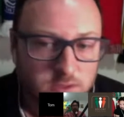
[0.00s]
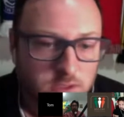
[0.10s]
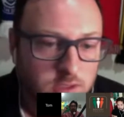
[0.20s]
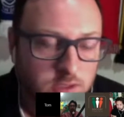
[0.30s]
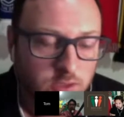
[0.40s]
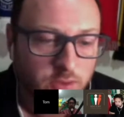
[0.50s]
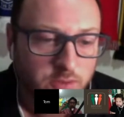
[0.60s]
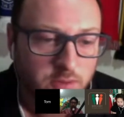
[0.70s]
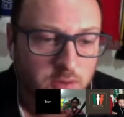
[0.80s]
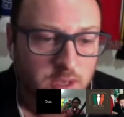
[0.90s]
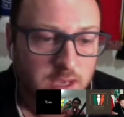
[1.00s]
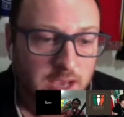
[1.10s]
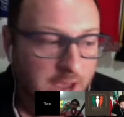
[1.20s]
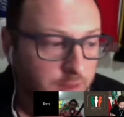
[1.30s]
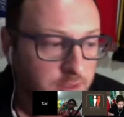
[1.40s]
go through.
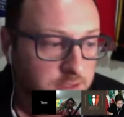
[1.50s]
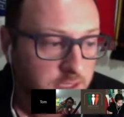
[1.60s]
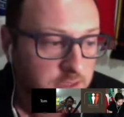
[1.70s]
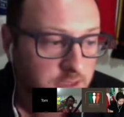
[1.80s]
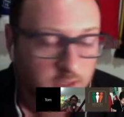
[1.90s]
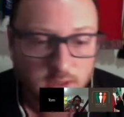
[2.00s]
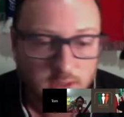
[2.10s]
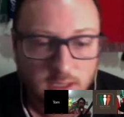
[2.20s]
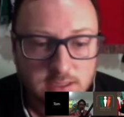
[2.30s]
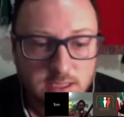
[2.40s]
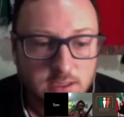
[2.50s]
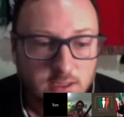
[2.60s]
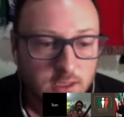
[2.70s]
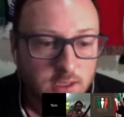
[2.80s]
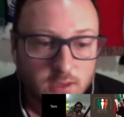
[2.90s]
Atlas, they need to, like I said,
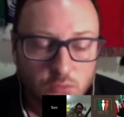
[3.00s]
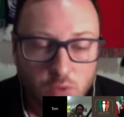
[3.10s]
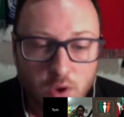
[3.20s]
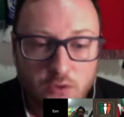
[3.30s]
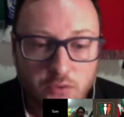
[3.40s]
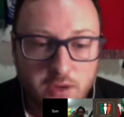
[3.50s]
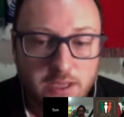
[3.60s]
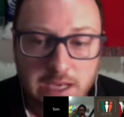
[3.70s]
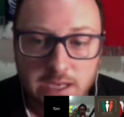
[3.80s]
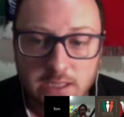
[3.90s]
work really hard,